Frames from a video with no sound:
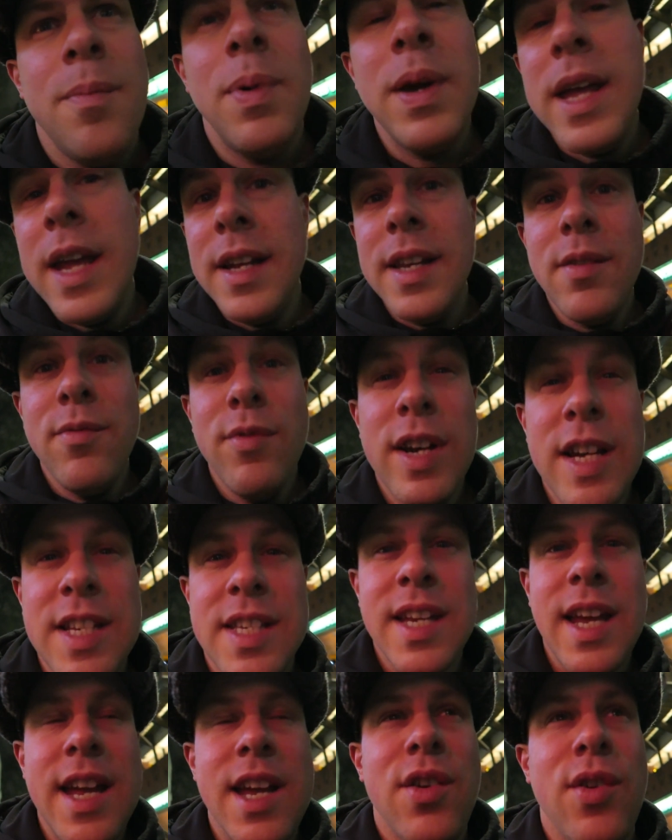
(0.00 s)
But yeah, it didn't really
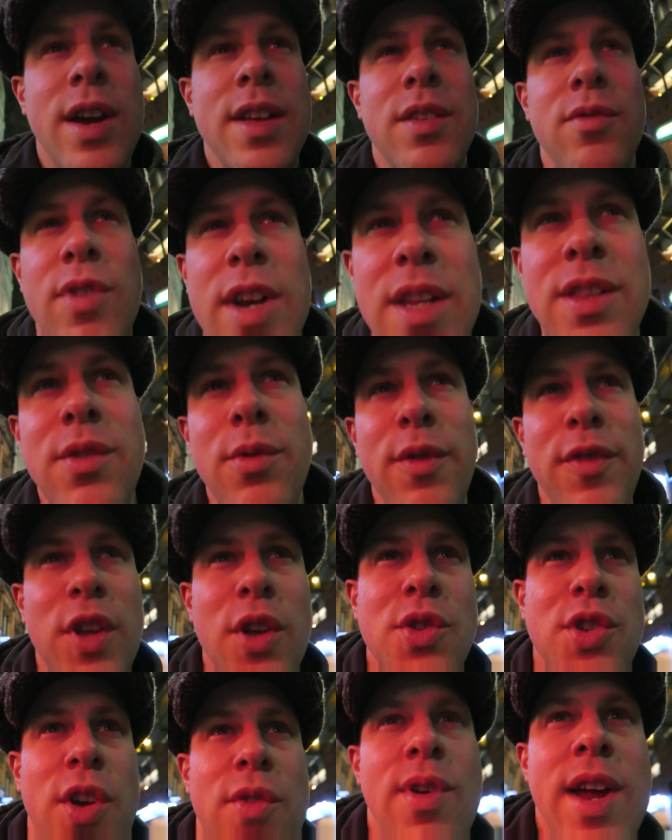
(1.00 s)
say great. The, re the,
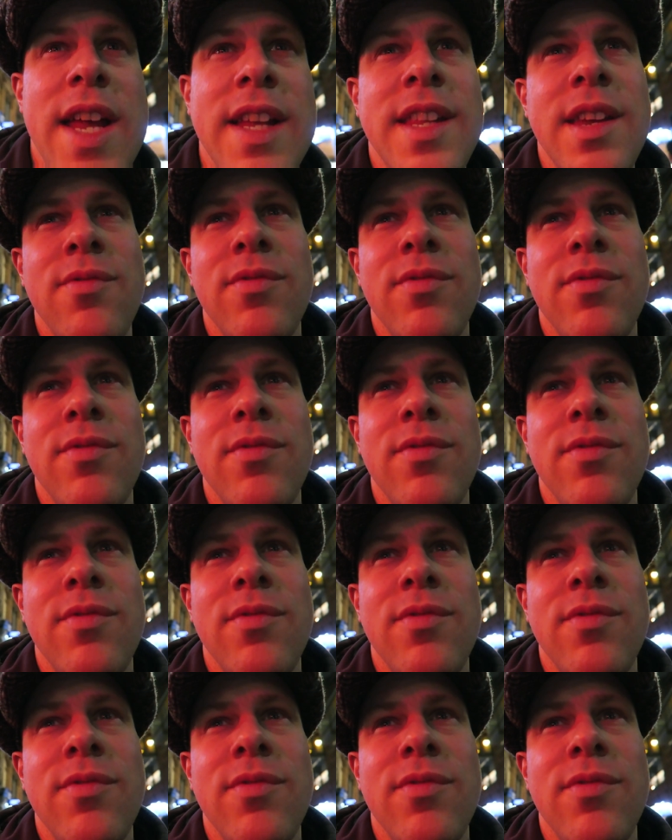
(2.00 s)
reviews I read